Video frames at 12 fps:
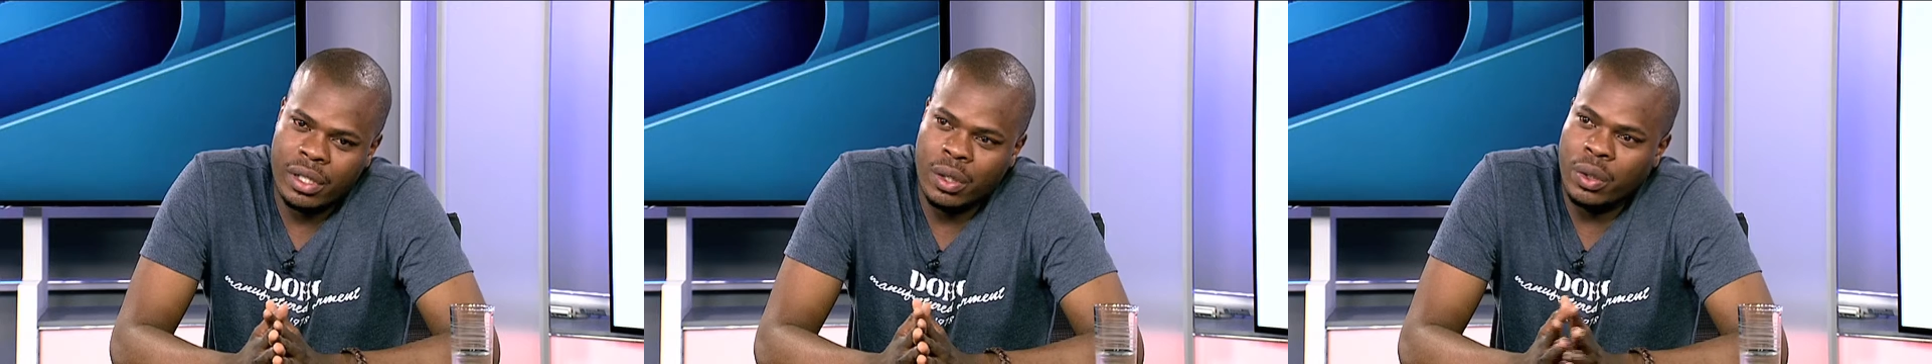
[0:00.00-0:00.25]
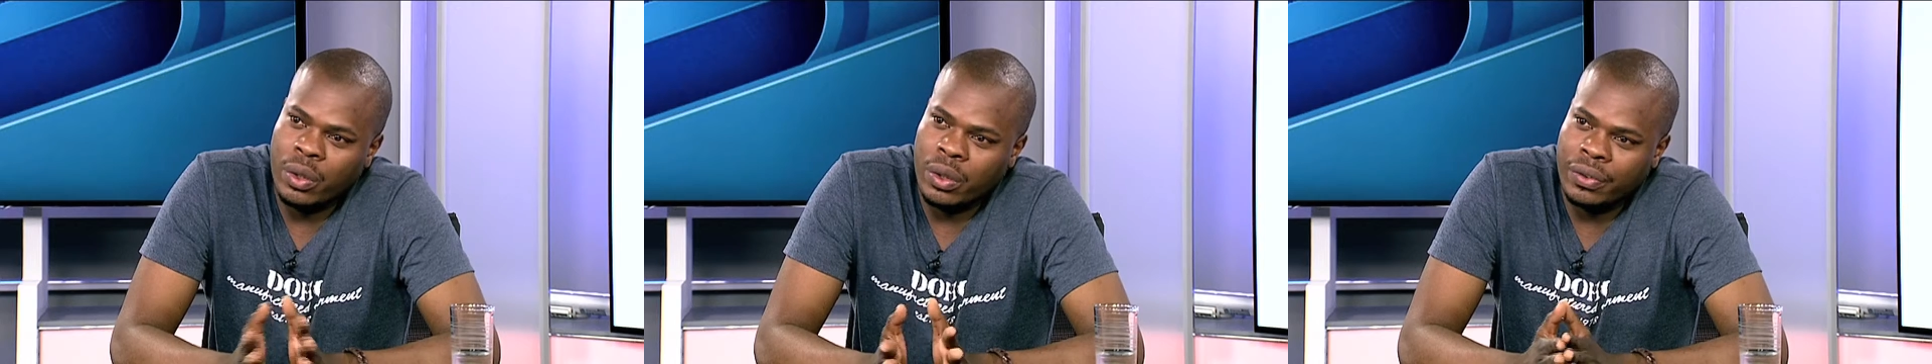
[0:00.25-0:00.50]
a
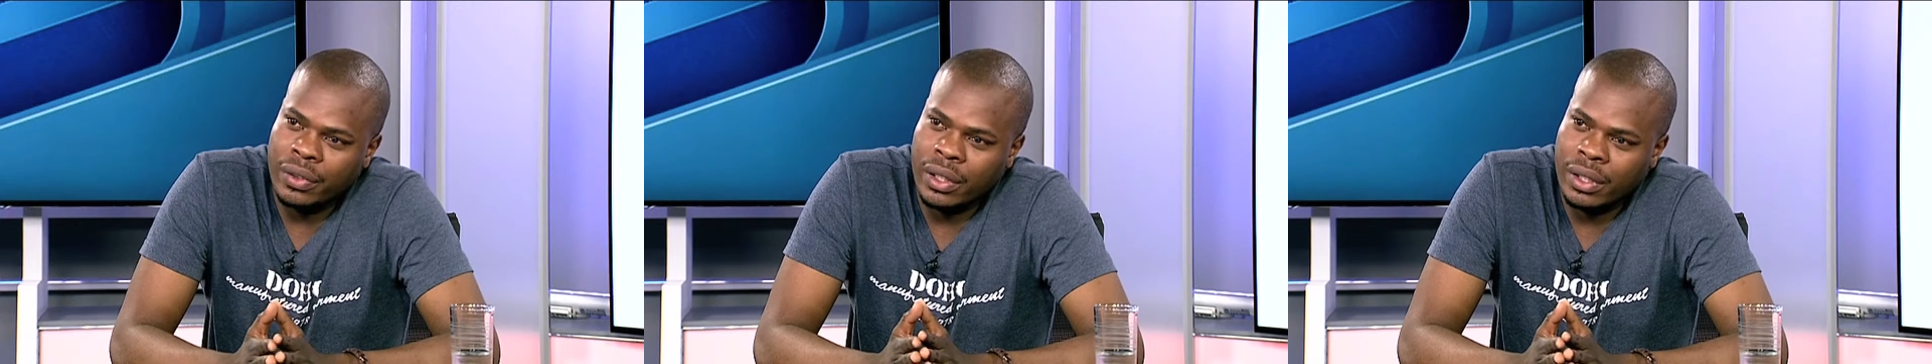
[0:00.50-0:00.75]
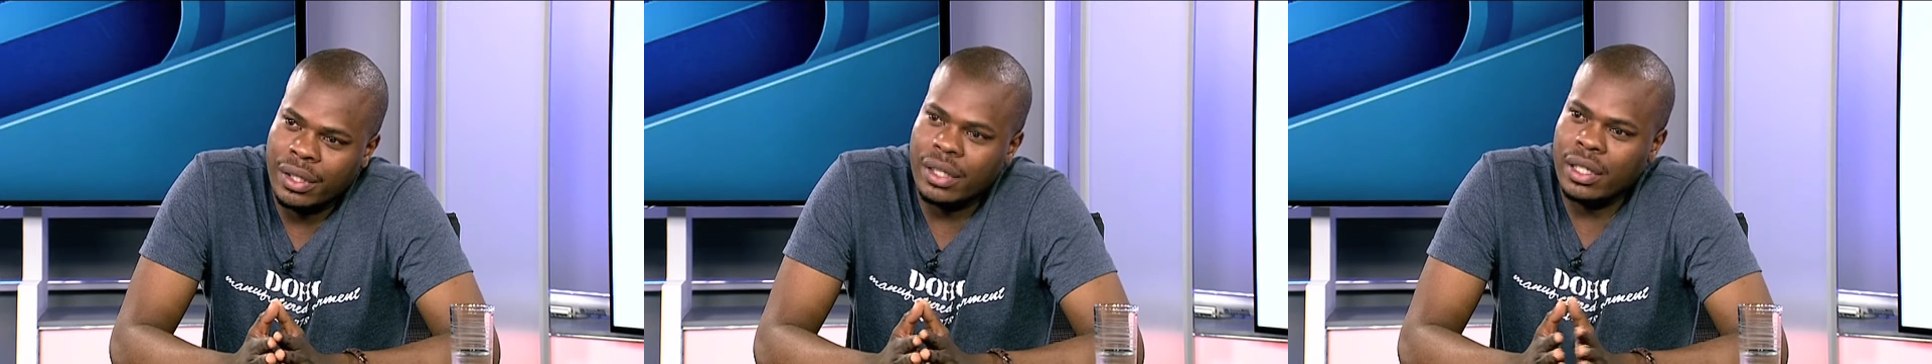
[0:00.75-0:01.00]
lot
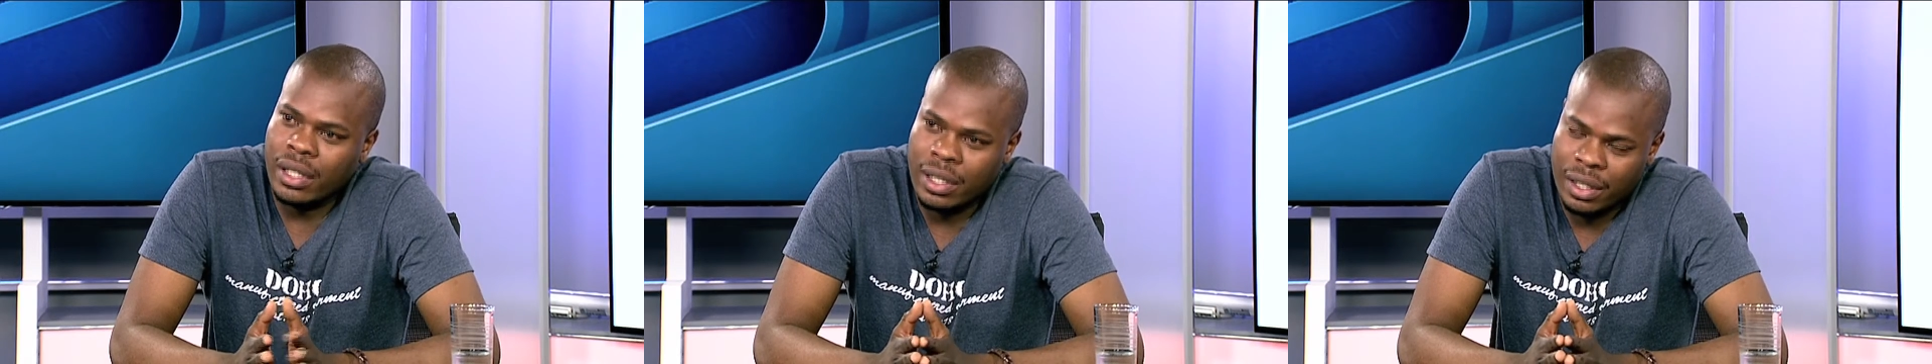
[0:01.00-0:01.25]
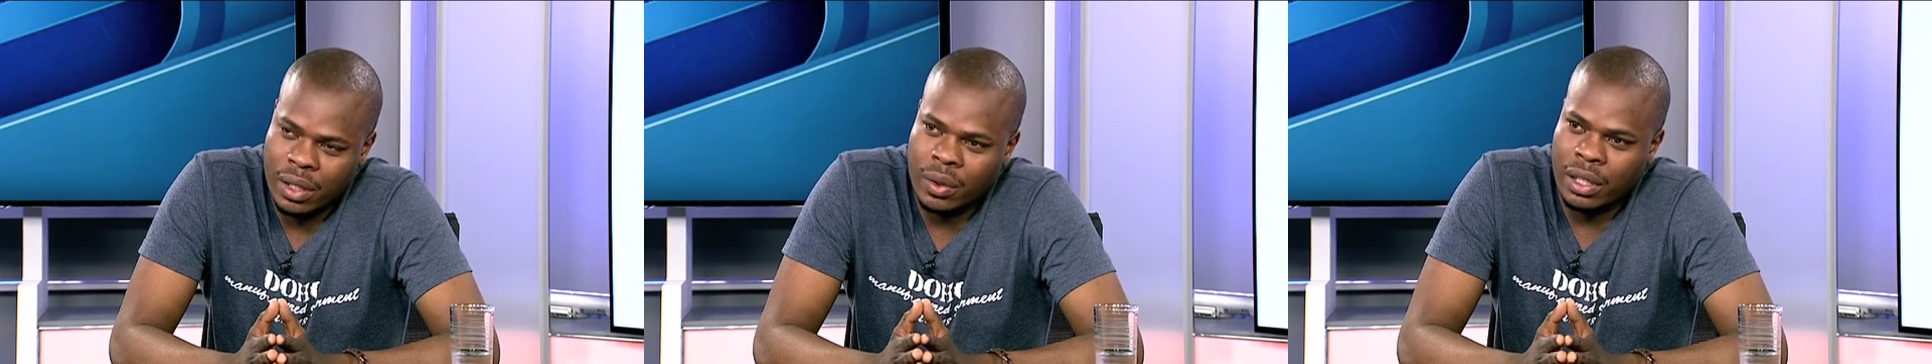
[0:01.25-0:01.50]
of
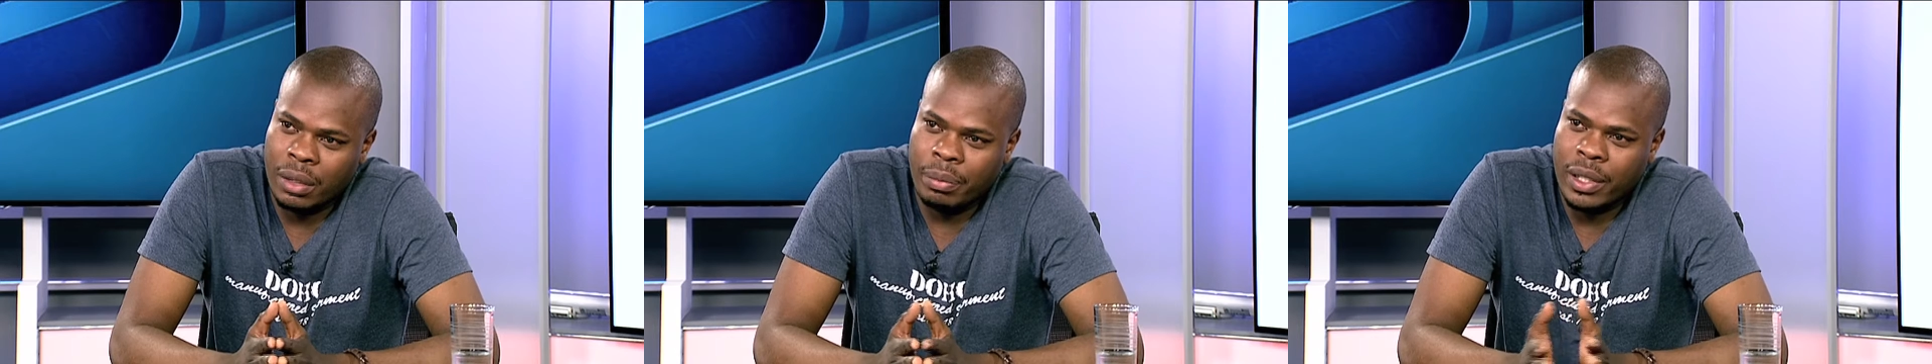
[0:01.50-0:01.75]
singers out there,